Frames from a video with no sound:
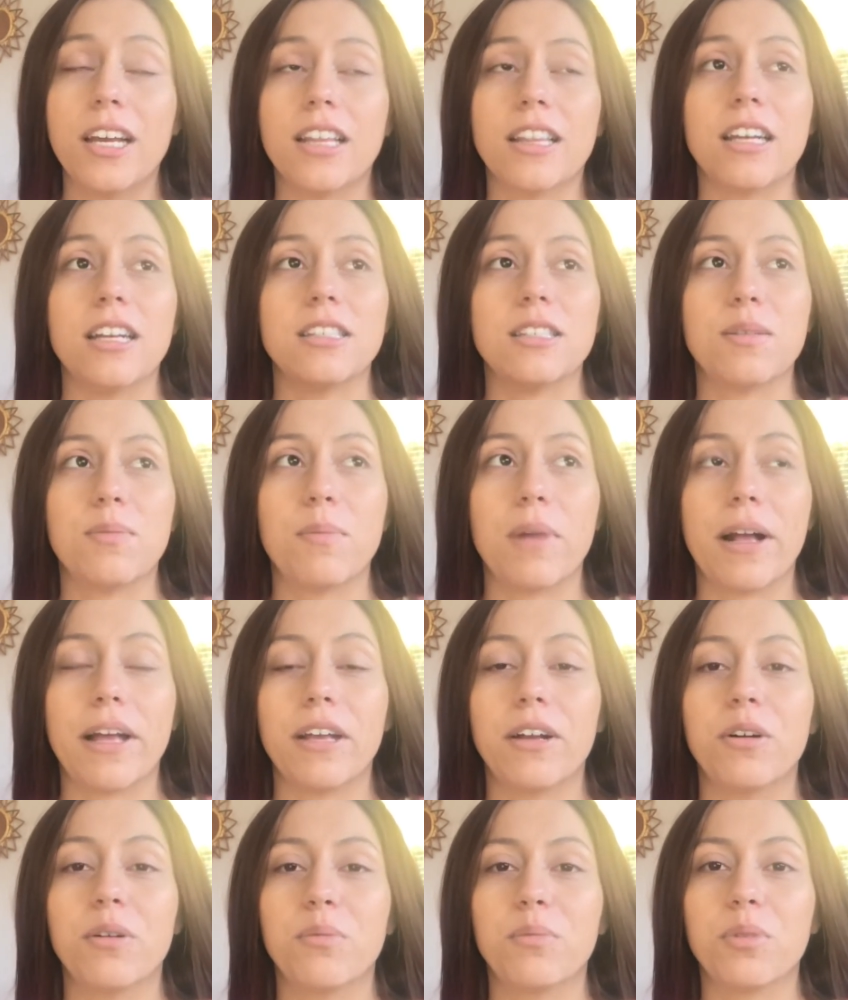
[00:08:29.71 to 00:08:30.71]
That's my
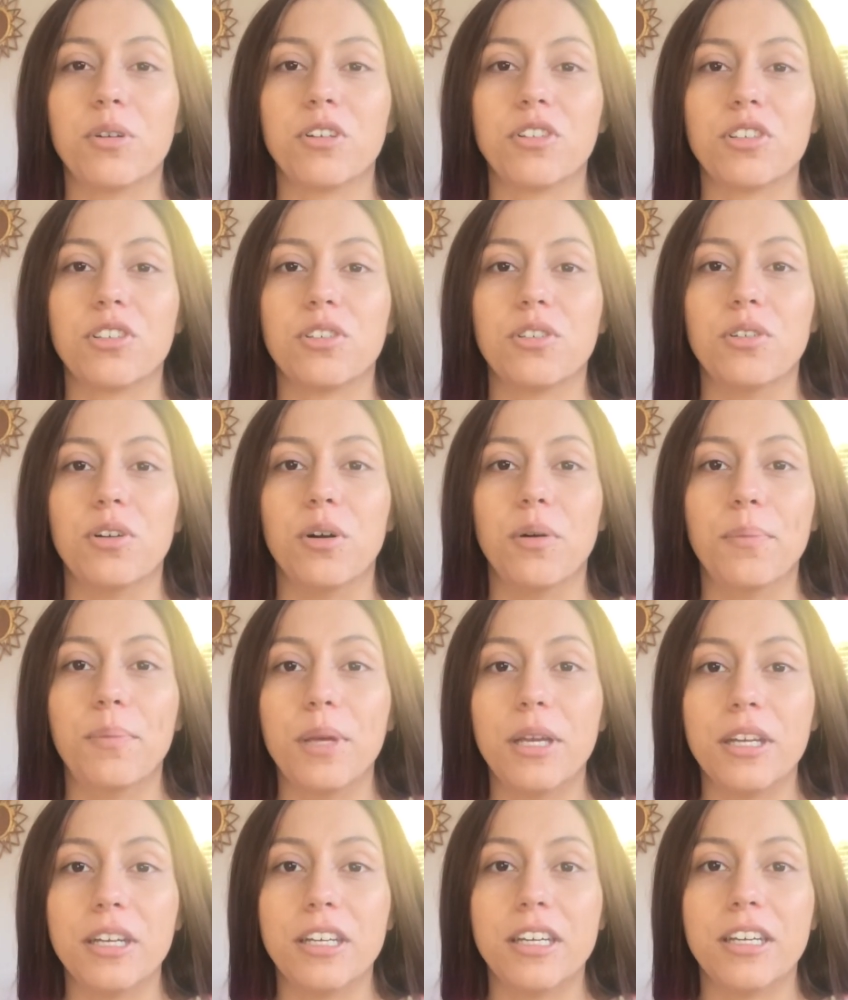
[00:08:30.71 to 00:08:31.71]
own personal
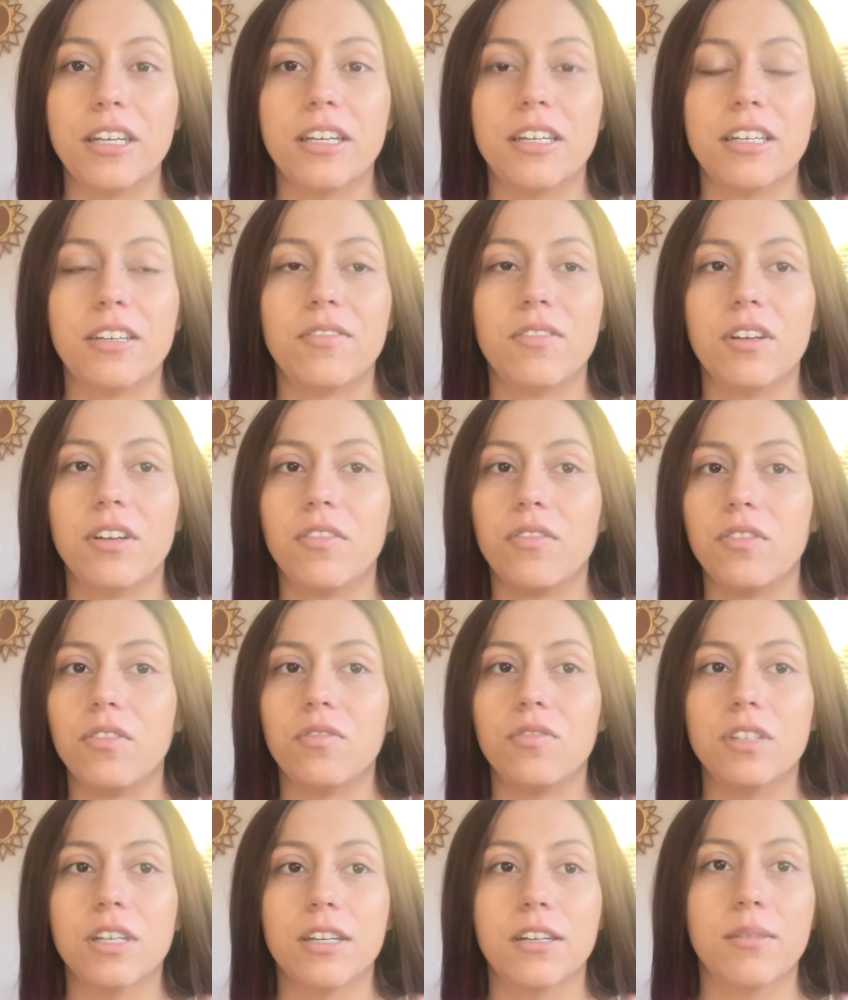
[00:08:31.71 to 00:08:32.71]
opinion, even if
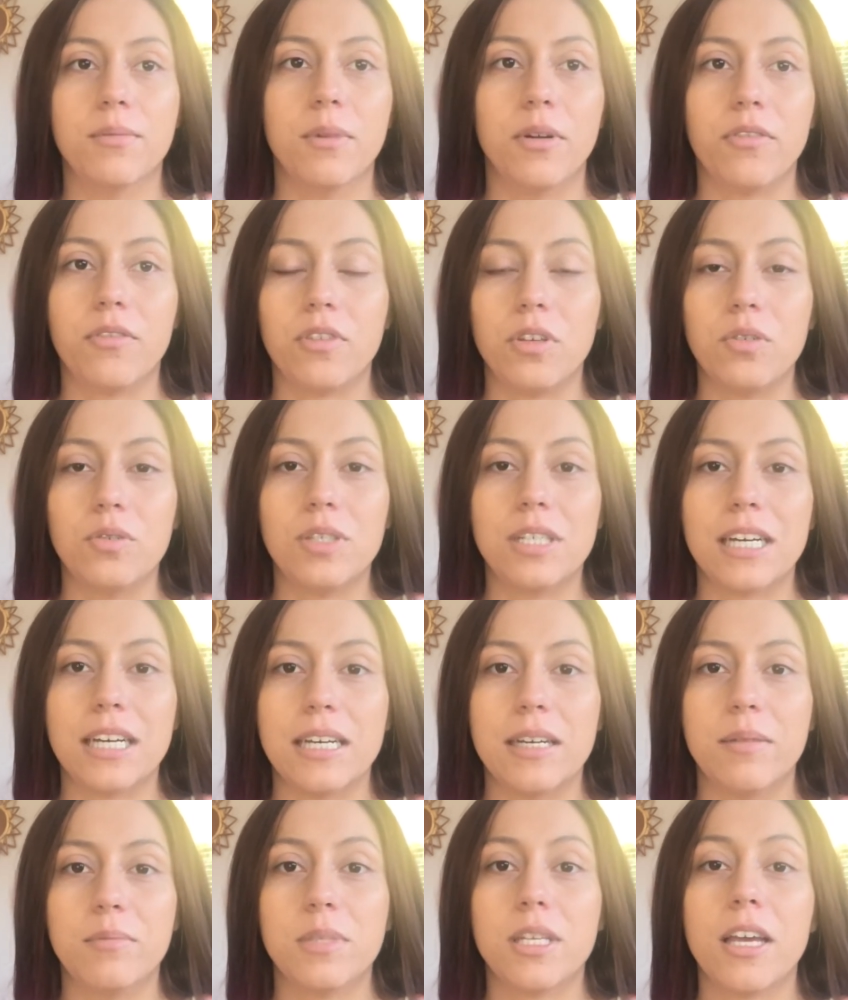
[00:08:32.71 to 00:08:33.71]
you've done them a few
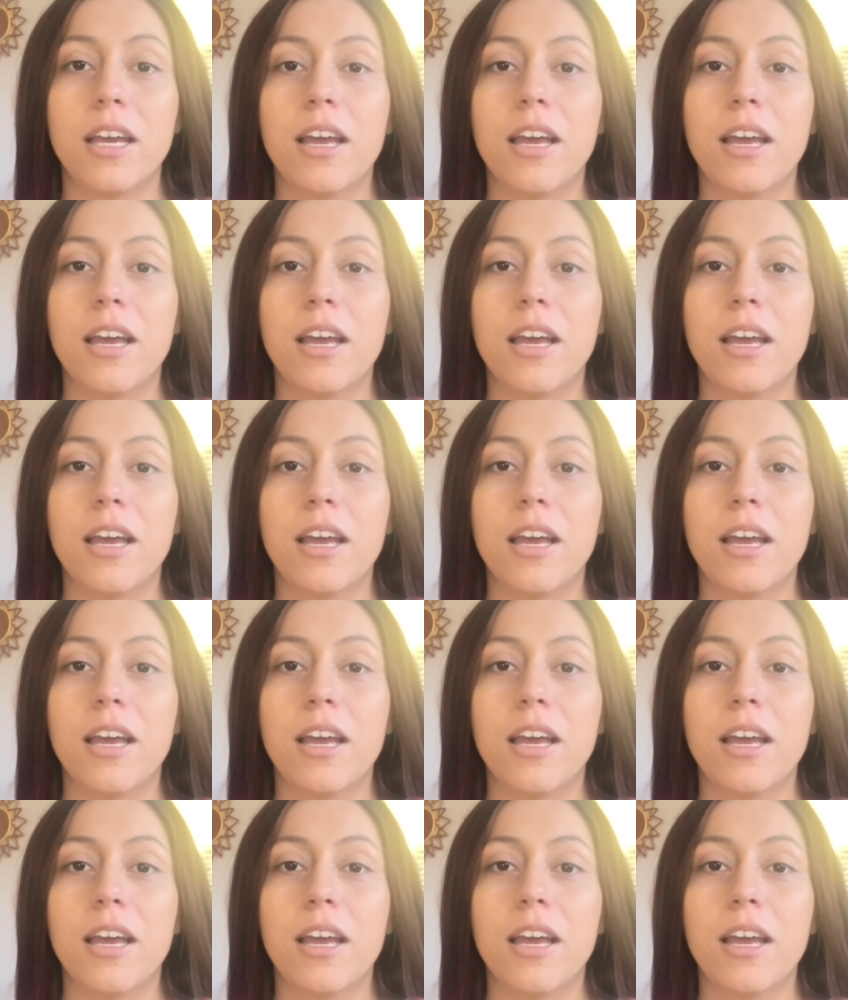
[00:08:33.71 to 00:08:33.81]
times,